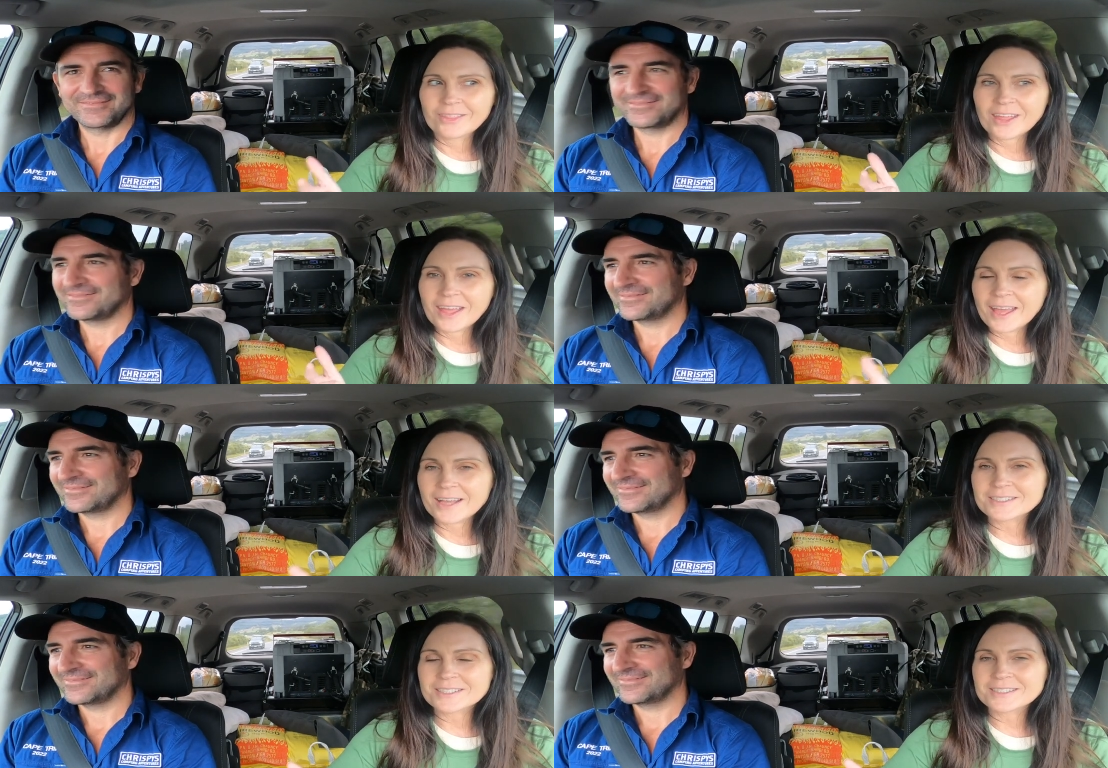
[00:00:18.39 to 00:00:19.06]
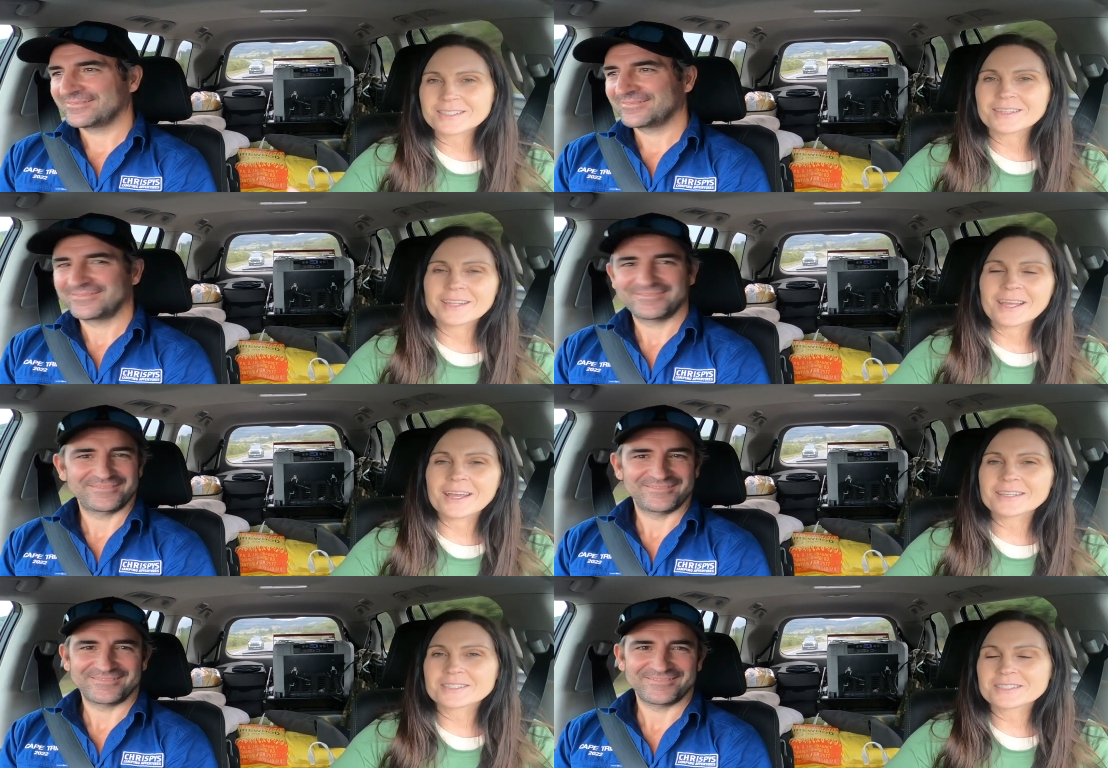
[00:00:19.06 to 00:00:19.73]
Speaker 1: thousands and
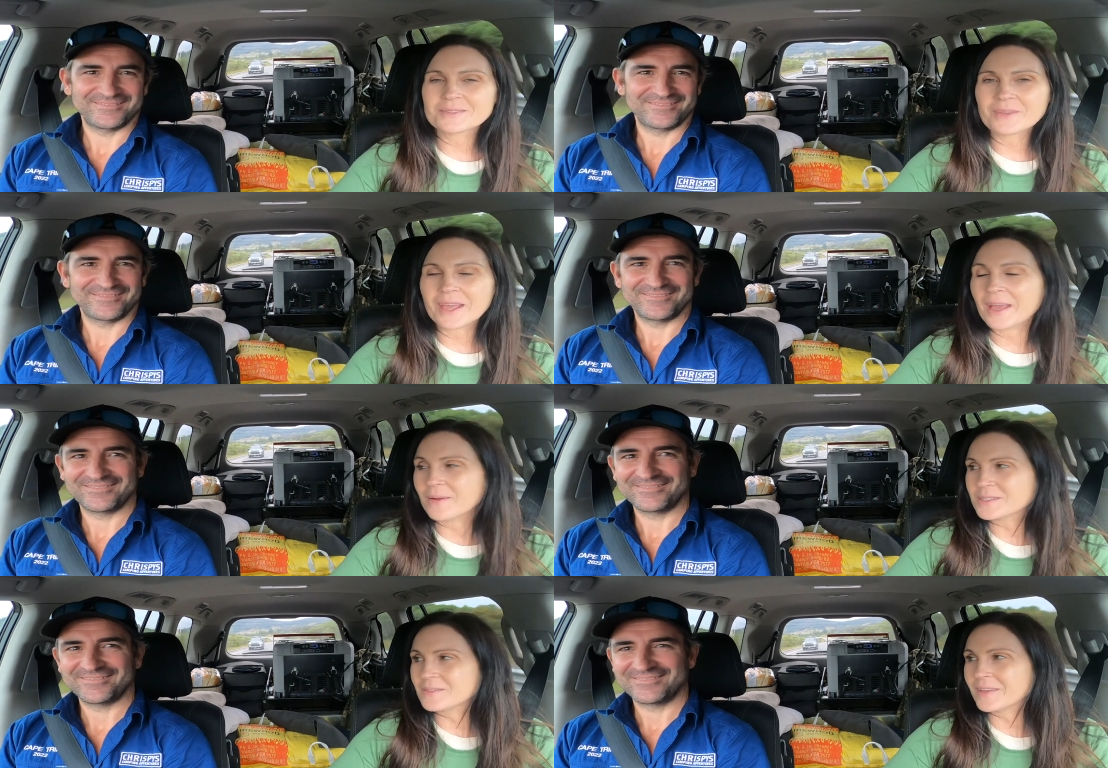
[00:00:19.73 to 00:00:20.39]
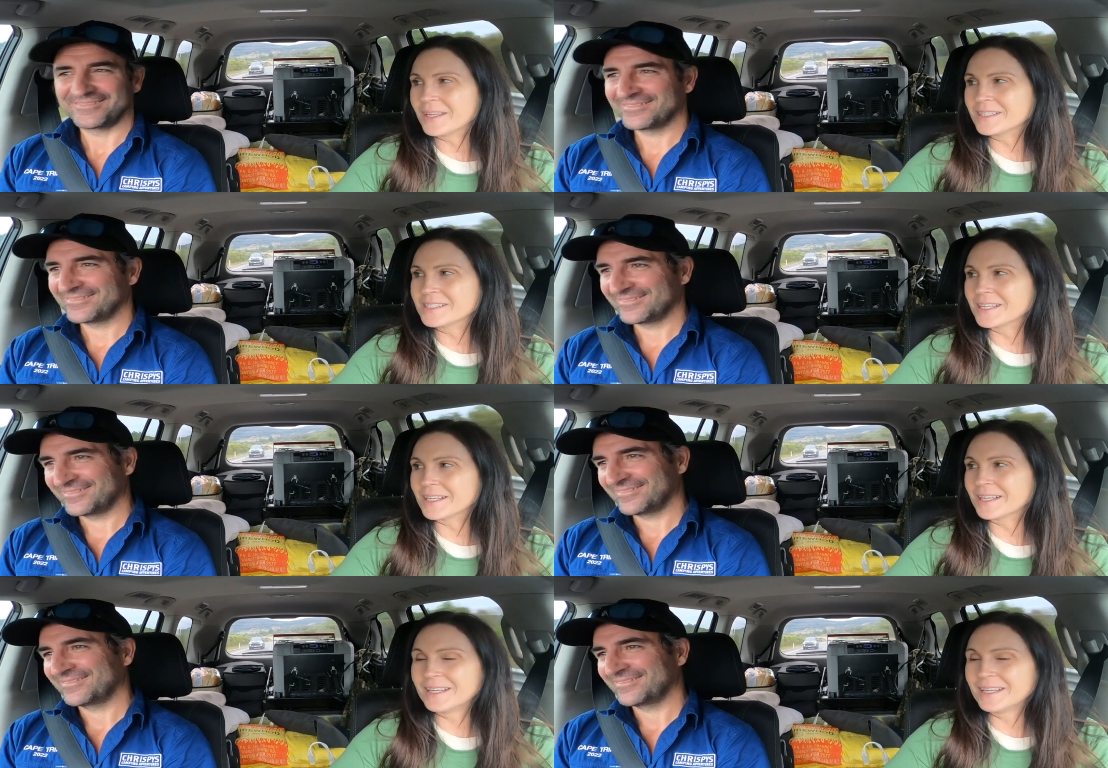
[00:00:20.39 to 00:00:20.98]
thousands of hours of editing